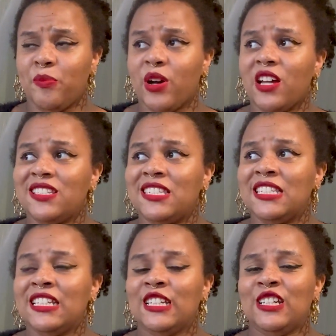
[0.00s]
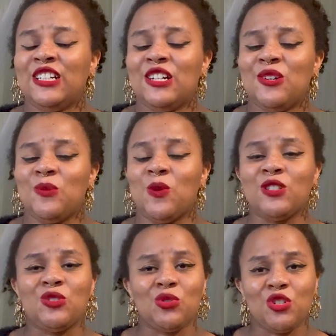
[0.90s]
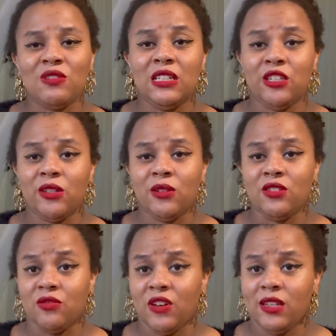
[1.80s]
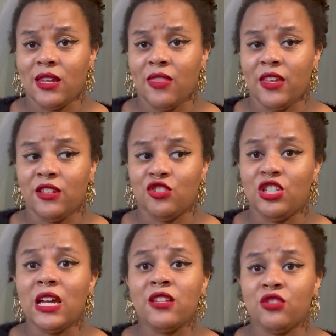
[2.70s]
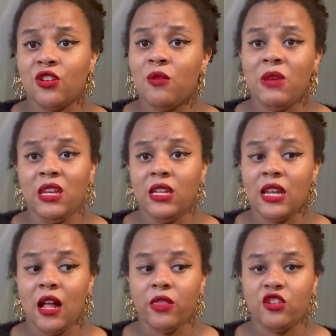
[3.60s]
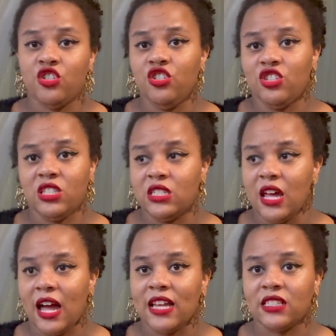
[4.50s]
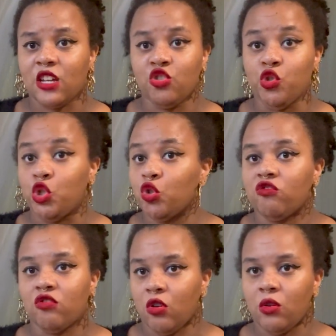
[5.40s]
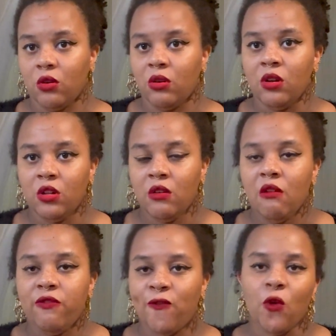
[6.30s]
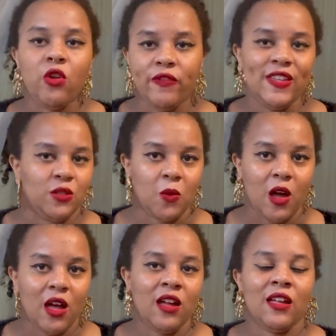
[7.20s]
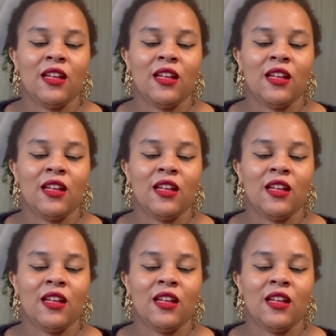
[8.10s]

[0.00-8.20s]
but what's also really cute is you find out that she has so many now that she just has like a drawer full of his work.